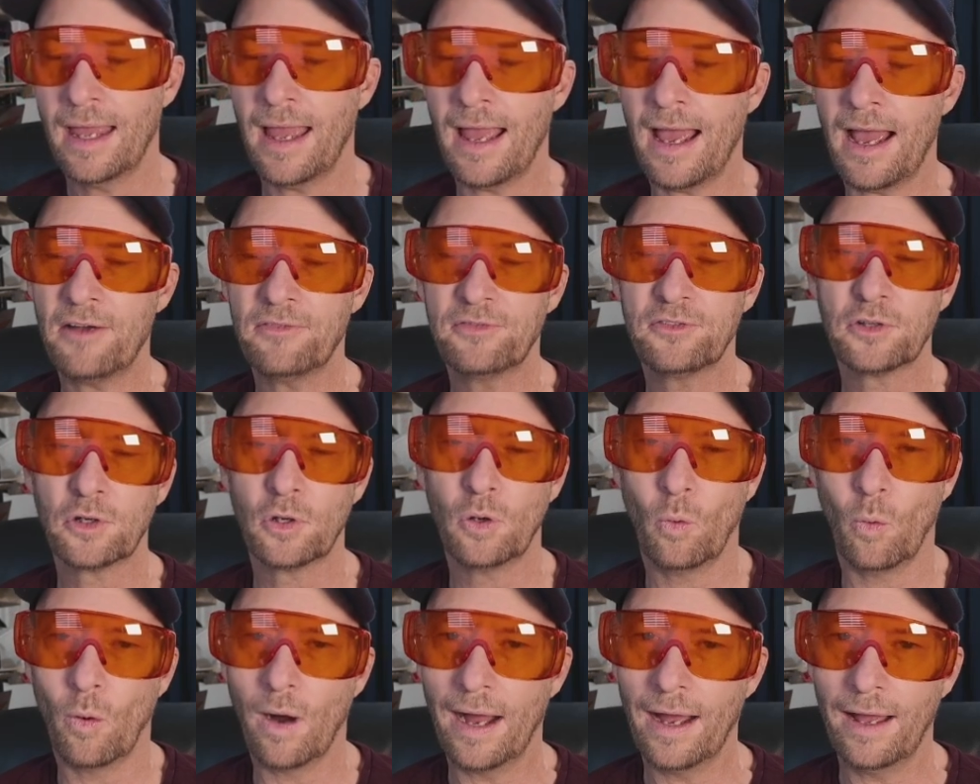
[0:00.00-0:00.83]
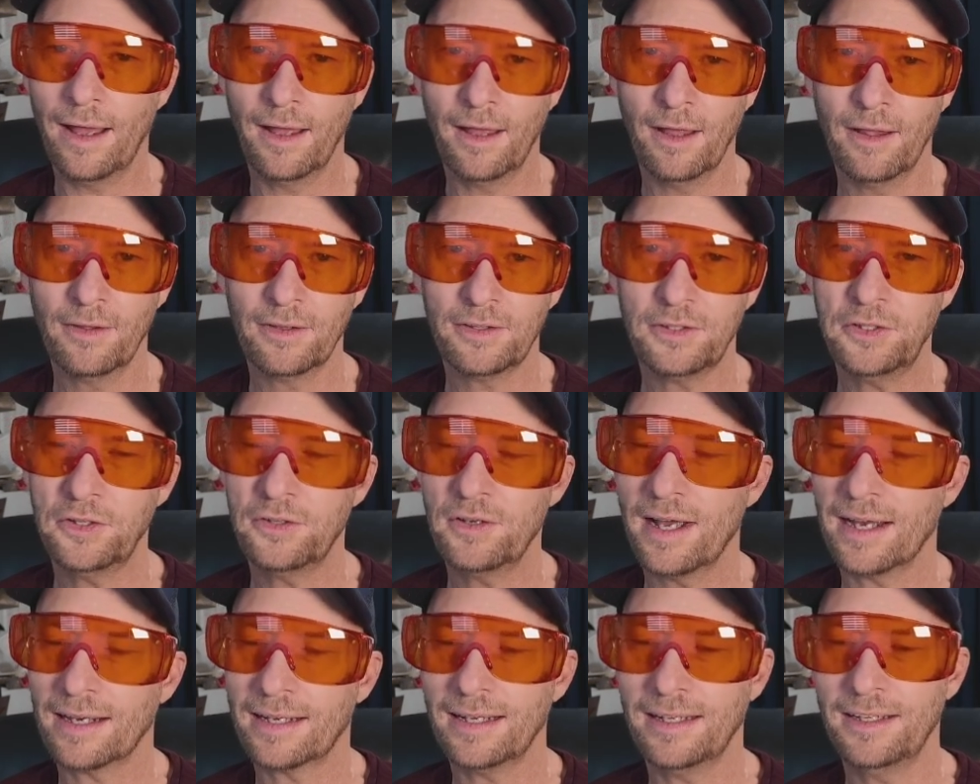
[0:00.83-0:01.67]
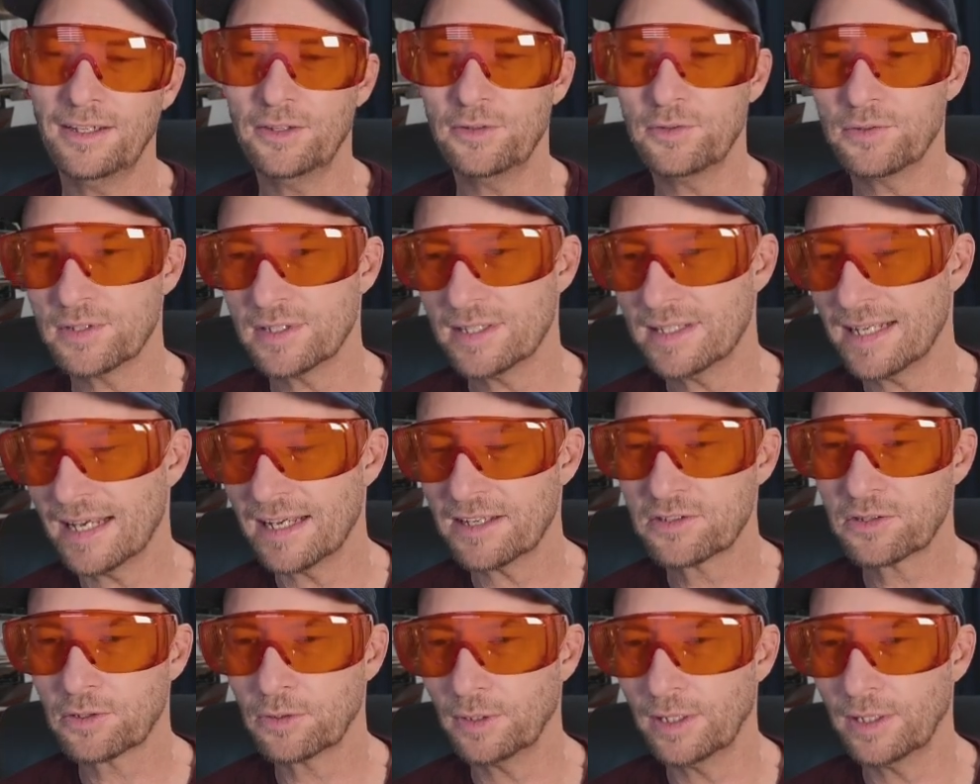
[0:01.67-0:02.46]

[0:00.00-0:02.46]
After a while, you're not going to use a test